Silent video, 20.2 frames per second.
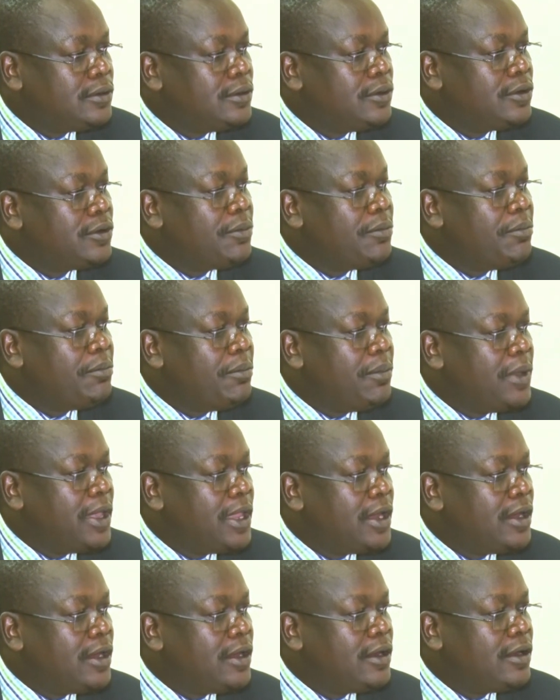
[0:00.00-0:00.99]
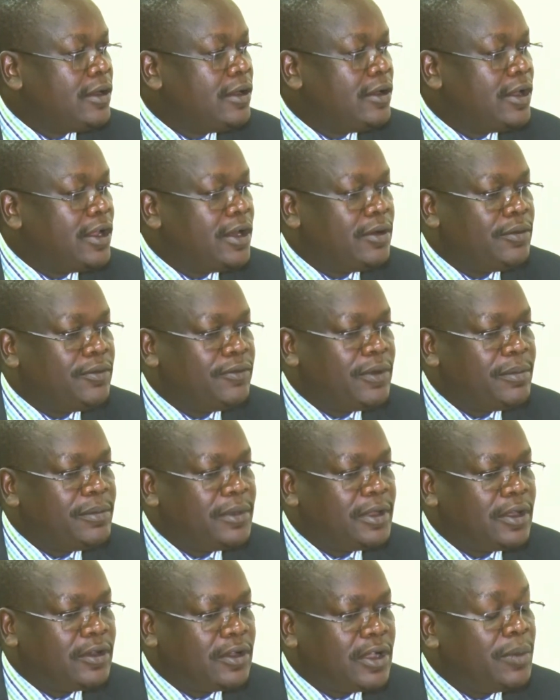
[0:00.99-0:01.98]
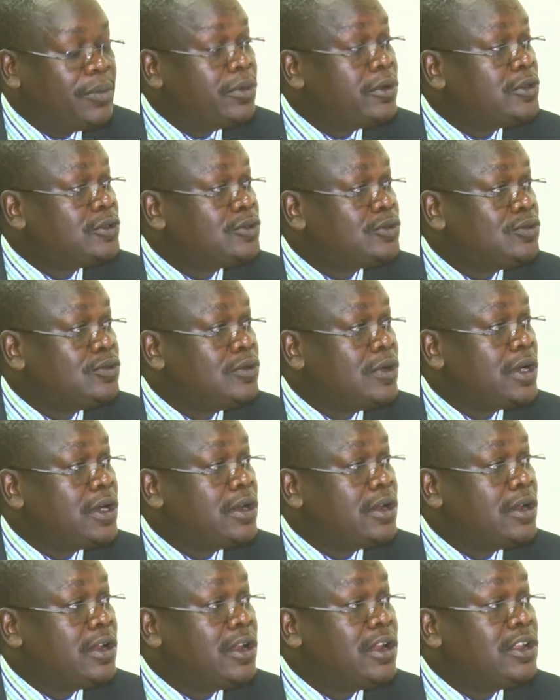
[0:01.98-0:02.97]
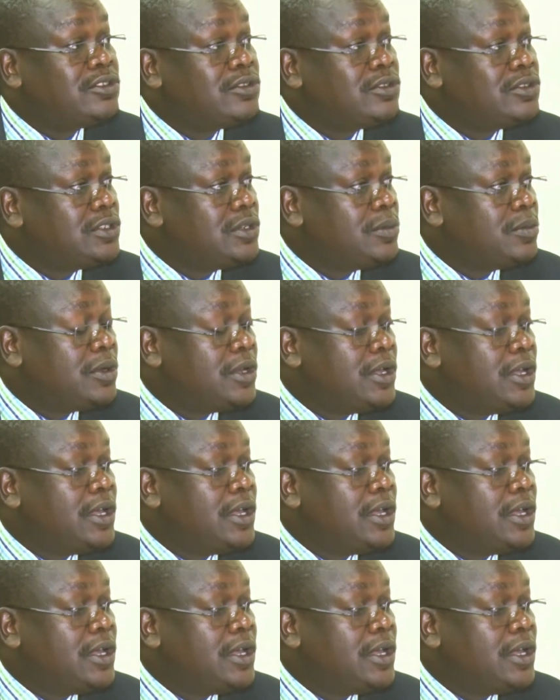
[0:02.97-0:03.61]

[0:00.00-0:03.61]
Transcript: or men and couples who are in a relationship,